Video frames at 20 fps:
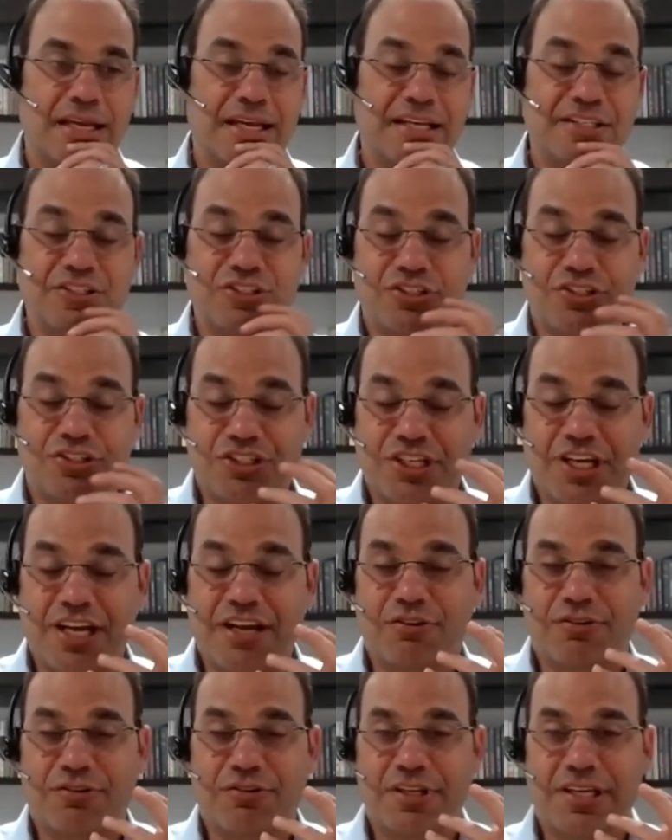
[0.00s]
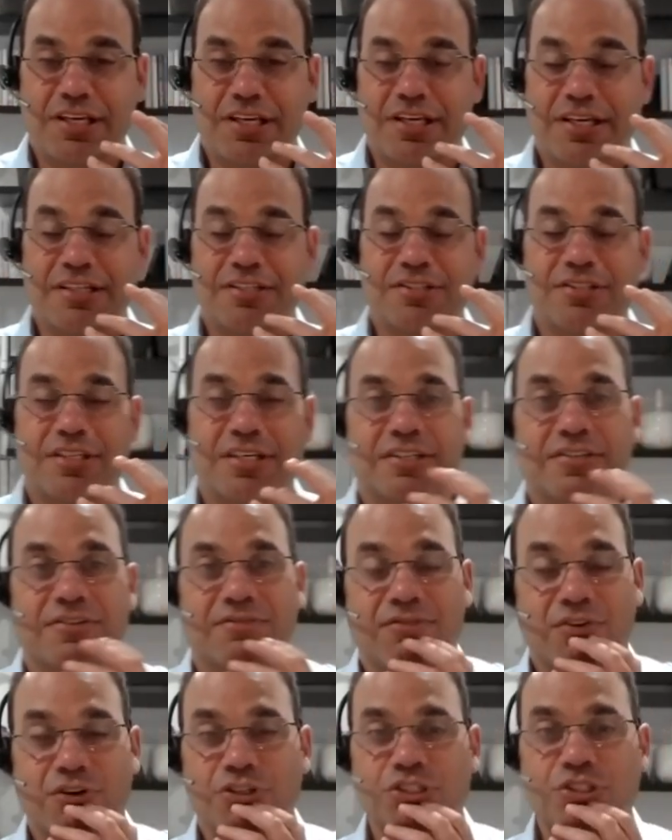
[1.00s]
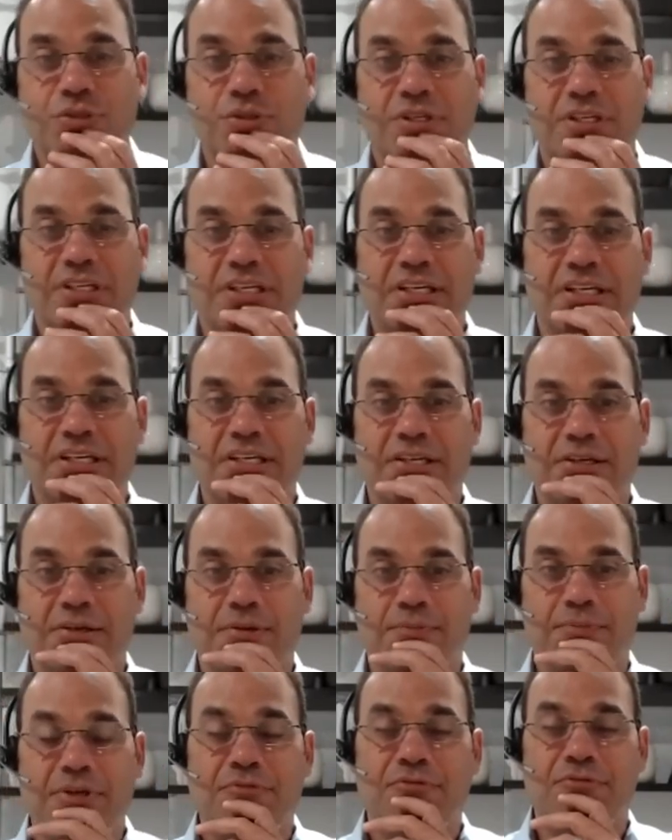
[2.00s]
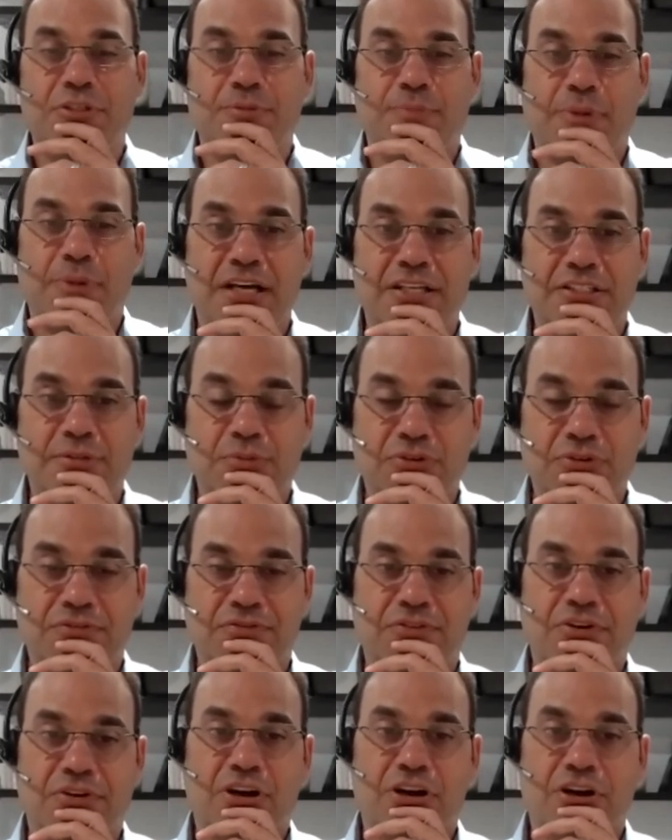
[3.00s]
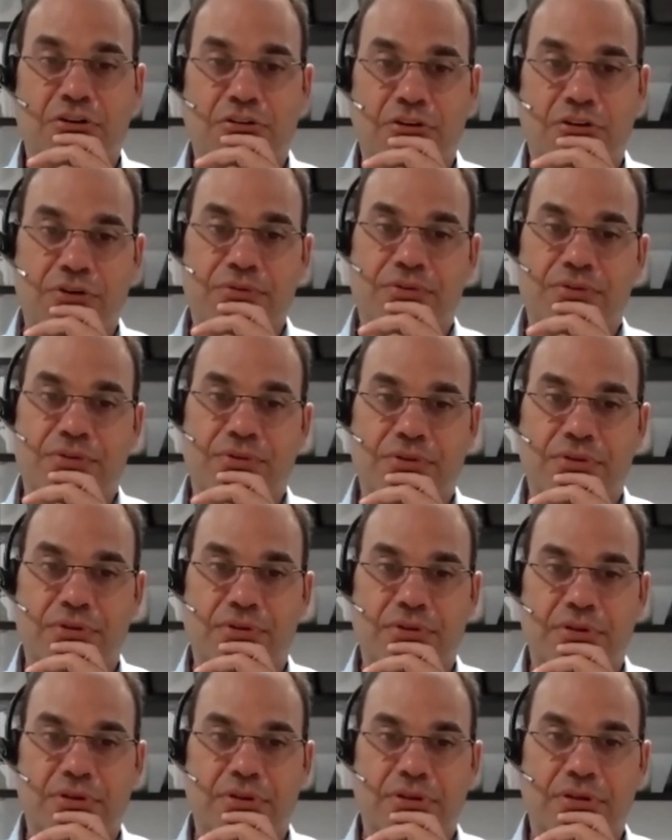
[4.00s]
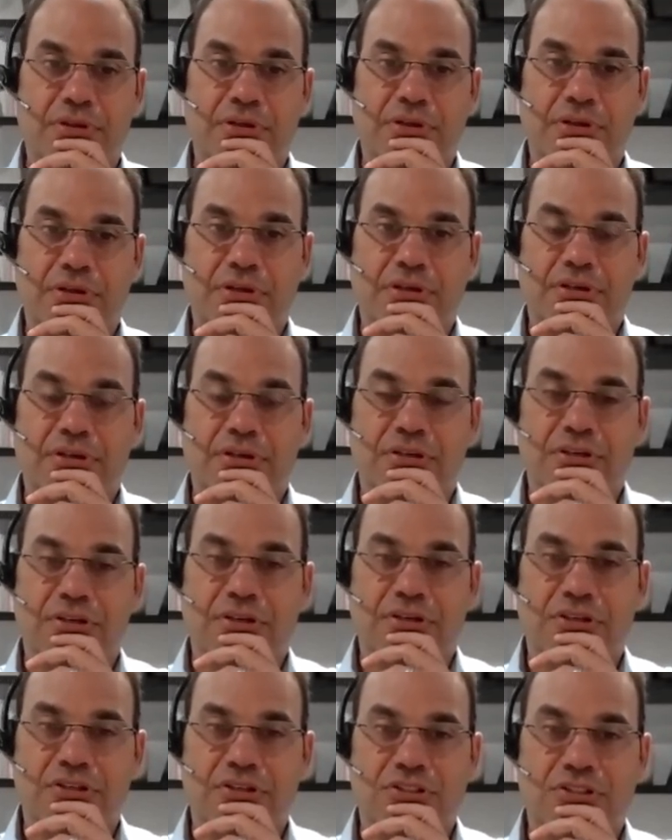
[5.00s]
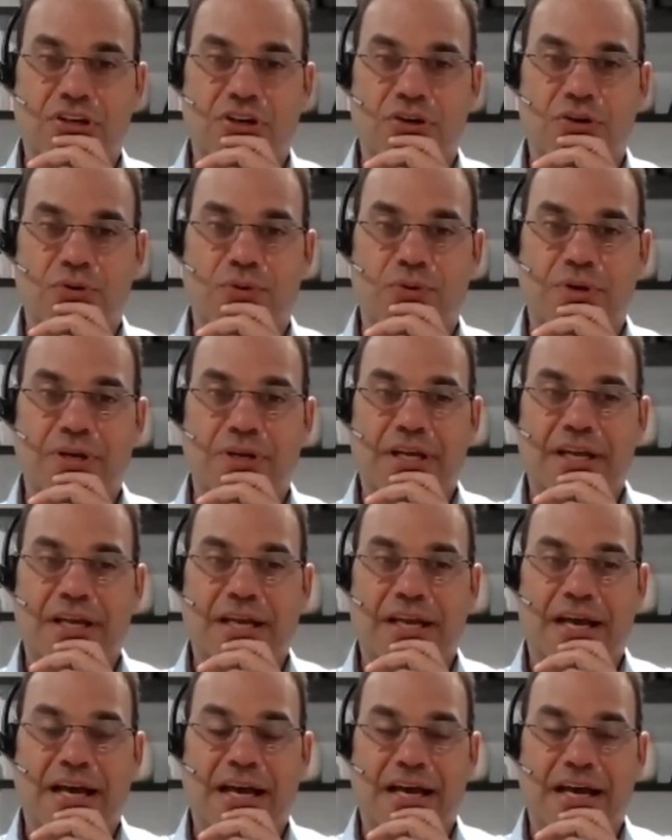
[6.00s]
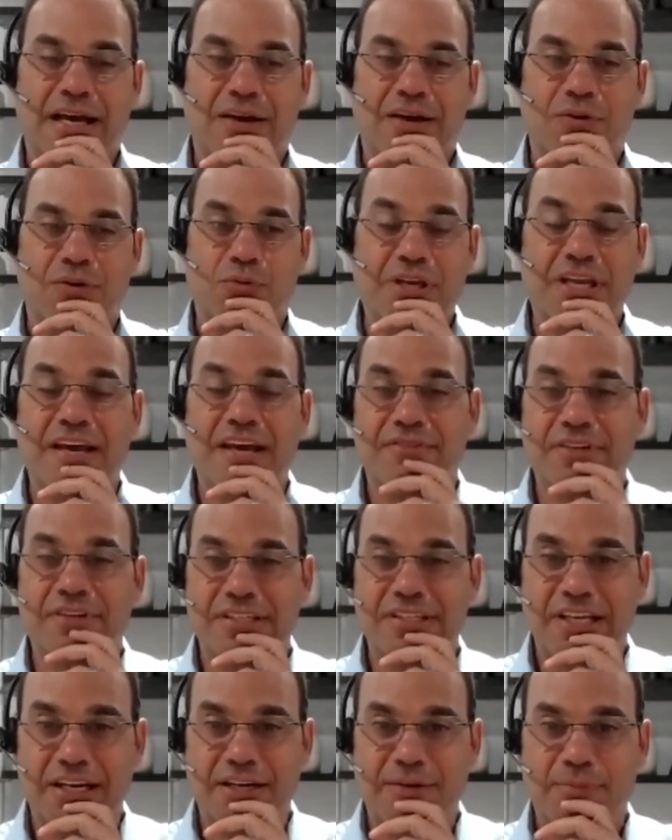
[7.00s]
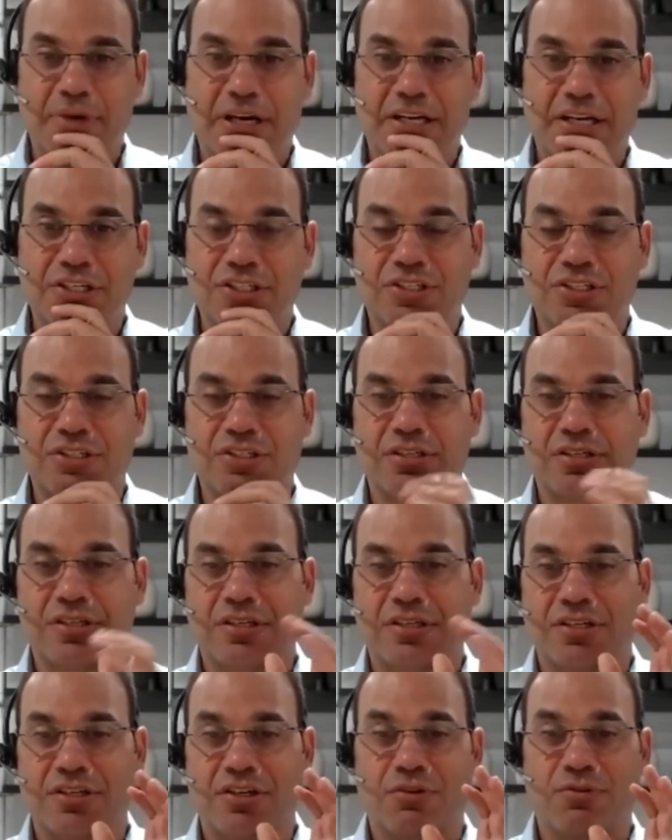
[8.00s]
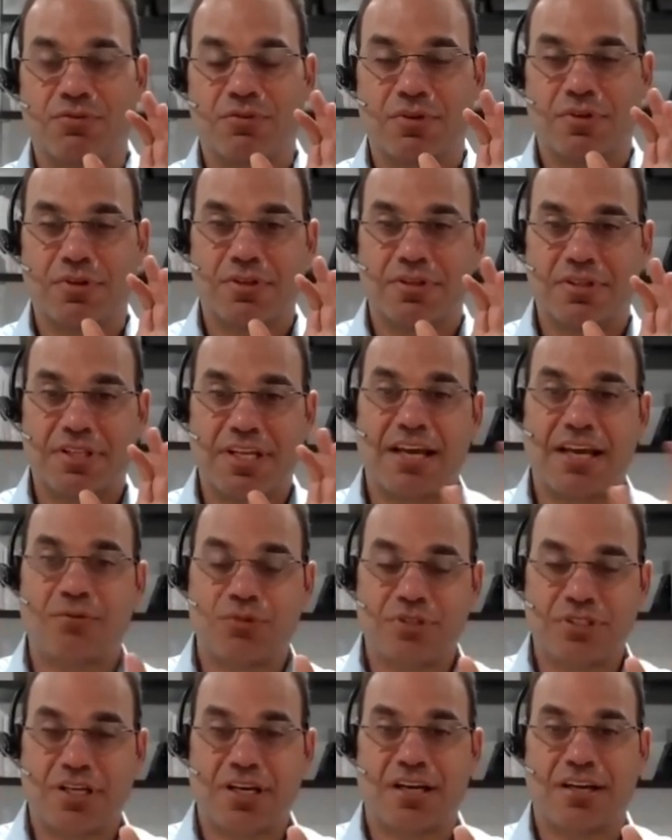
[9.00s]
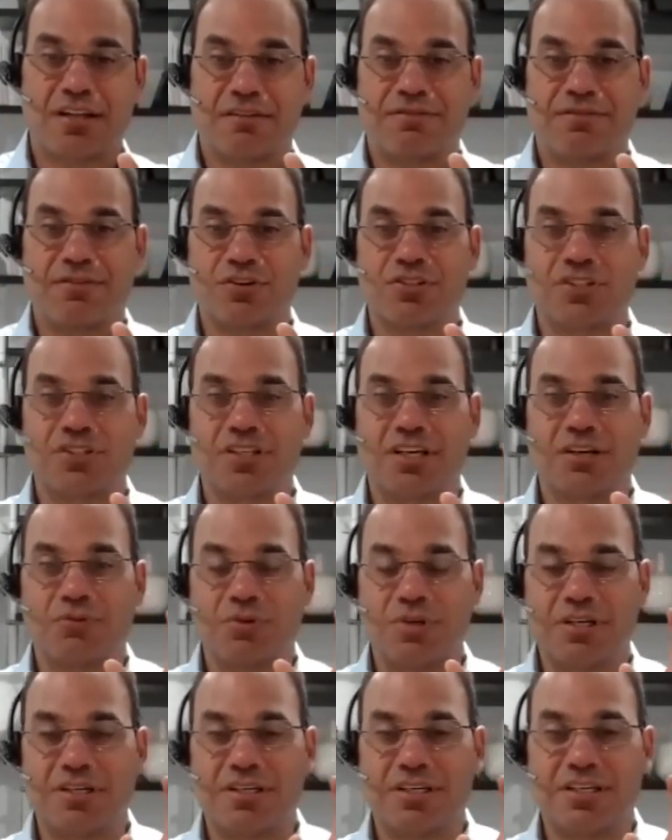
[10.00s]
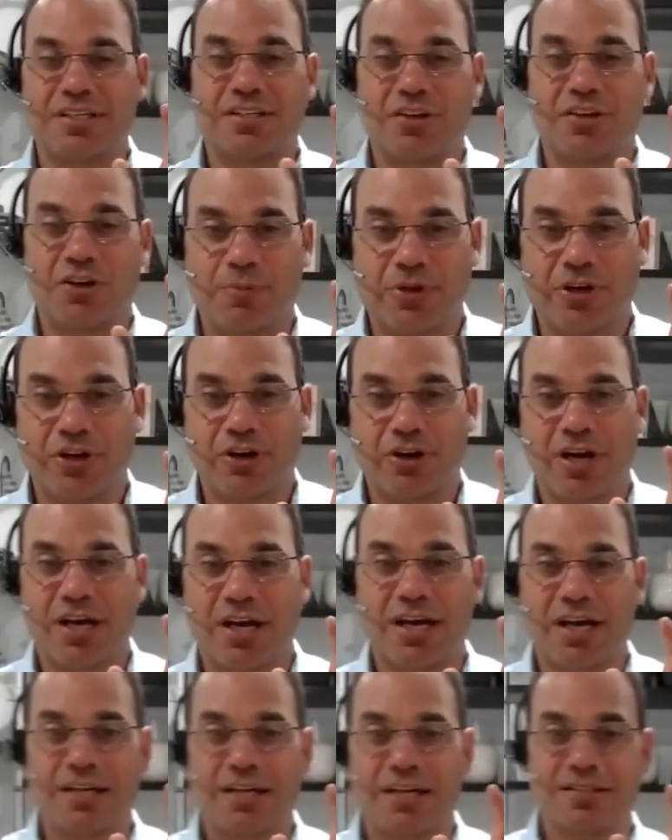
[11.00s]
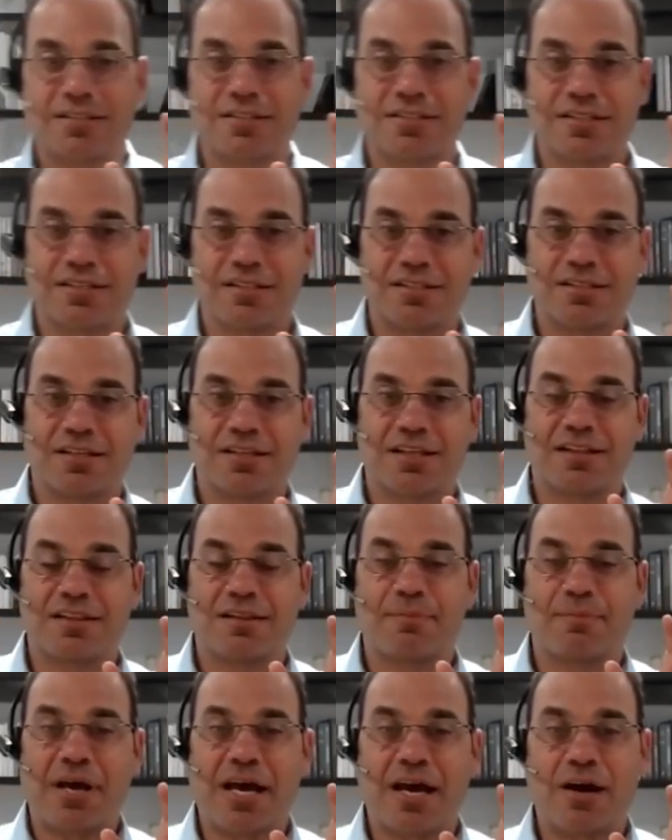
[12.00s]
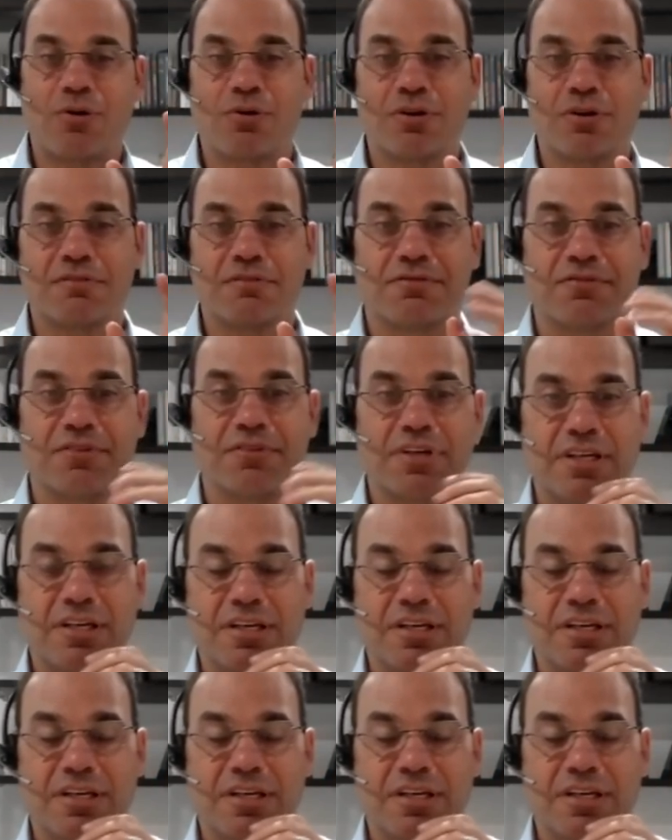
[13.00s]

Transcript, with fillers: it's generally, it, it's virtually been responsible for our growth. So we haven't done much. You know, Dan was kind of the first thing we did to open our eyes to the, the power of